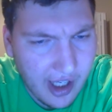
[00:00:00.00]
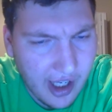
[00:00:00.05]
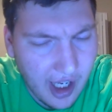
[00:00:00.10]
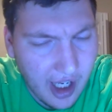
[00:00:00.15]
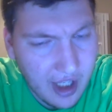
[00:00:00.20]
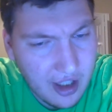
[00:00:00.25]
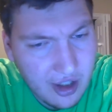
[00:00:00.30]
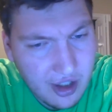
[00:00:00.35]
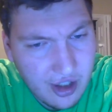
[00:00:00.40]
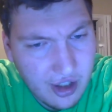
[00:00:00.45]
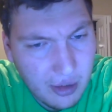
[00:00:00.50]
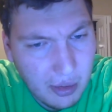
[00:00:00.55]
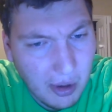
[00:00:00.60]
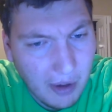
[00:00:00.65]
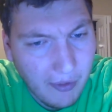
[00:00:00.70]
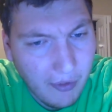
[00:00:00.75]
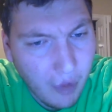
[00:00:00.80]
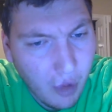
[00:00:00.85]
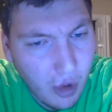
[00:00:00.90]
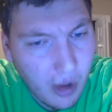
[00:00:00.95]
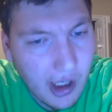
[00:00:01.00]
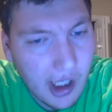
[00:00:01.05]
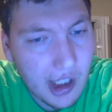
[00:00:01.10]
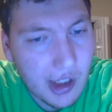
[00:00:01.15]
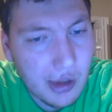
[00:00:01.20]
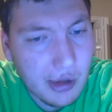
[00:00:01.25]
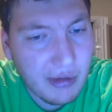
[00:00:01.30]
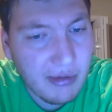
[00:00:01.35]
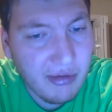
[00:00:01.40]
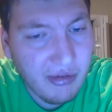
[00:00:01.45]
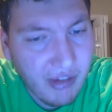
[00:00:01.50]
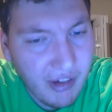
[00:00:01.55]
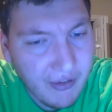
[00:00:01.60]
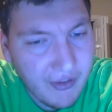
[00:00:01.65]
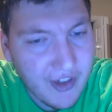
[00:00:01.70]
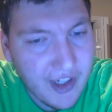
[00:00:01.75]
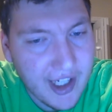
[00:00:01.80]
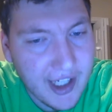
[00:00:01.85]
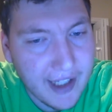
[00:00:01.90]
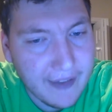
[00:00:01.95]
into a
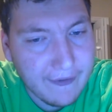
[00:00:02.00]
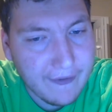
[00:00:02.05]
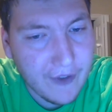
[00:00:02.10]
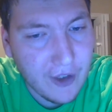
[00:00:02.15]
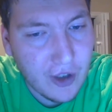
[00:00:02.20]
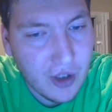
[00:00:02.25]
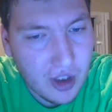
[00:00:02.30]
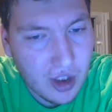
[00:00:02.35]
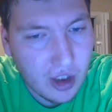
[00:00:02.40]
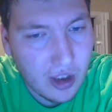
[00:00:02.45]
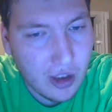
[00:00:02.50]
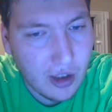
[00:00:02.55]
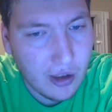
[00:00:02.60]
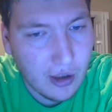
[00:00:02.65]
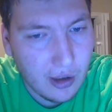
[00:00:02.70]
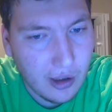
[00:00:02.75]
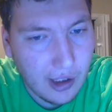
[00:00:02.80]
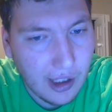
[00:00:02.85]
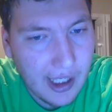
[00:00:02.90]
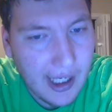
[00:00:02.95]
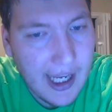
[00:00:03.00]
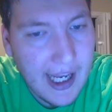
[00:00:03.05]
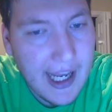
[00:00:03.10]
458-foot-tall,